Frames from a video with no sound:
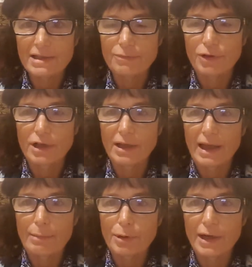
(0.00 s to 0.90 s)
for
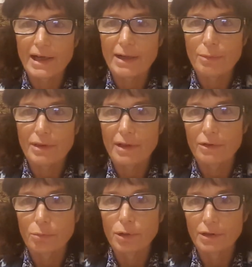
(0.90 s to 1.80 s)
Collaborating with
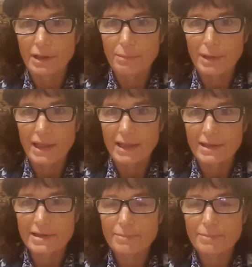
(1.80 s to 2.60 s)
Otherworldly Beings.